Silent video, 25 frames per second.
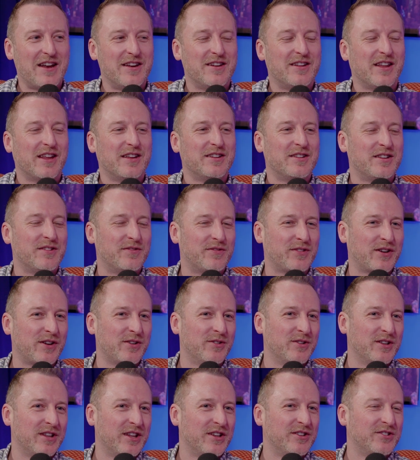And like they've
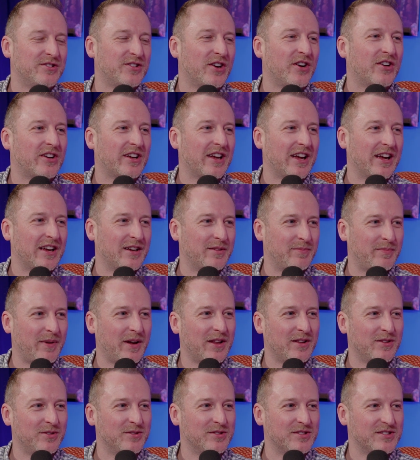got like duck egg
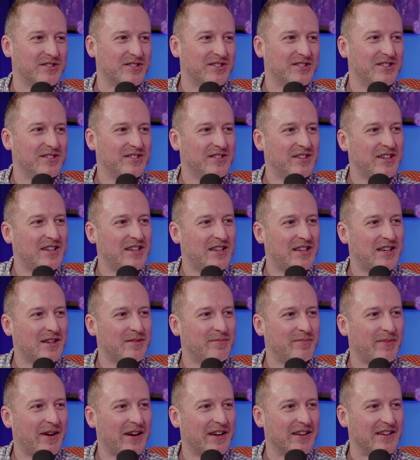pillows that you
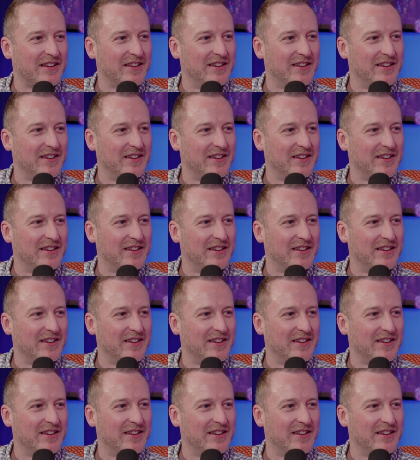can buy.